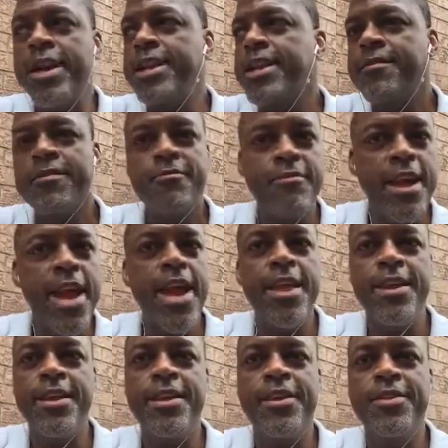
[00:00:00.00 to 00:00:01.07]
I never
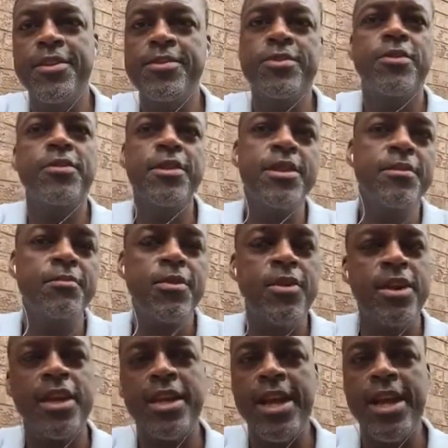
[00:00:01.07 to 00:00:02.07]
ran this early in the morning,